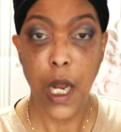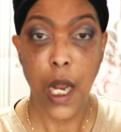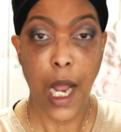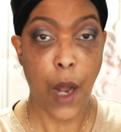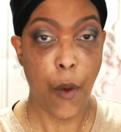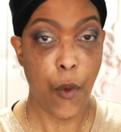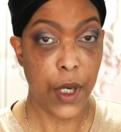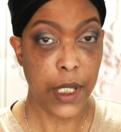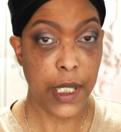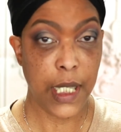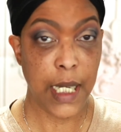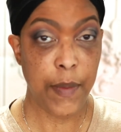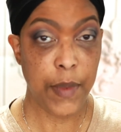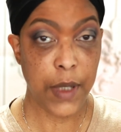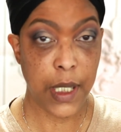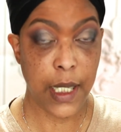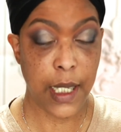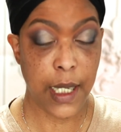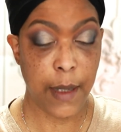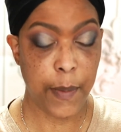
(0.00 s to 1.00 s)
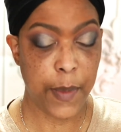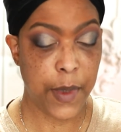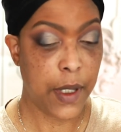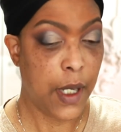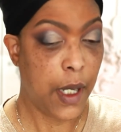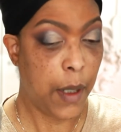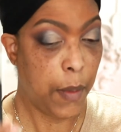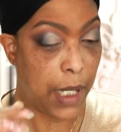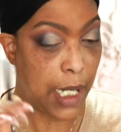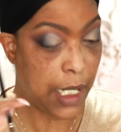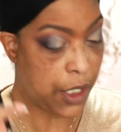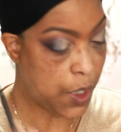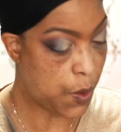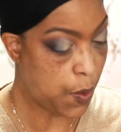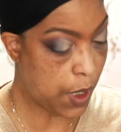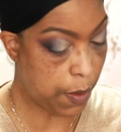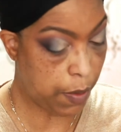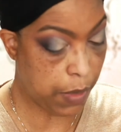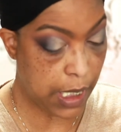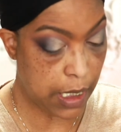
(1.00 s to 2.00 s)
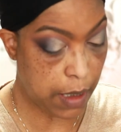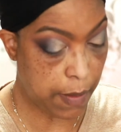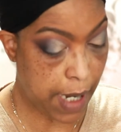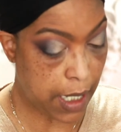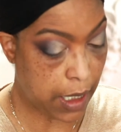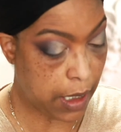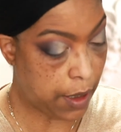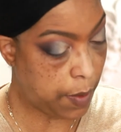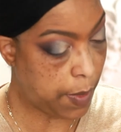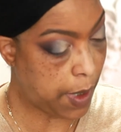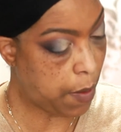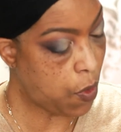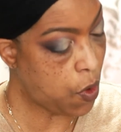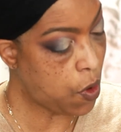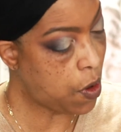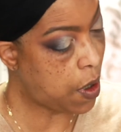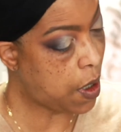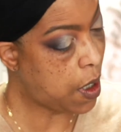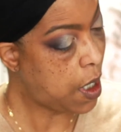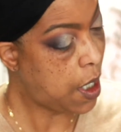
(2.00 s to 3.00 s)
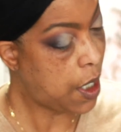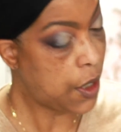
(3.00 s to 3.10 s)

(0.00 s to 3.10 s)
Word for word: I want to keep the depth, but I just want to blend them out a little bit more.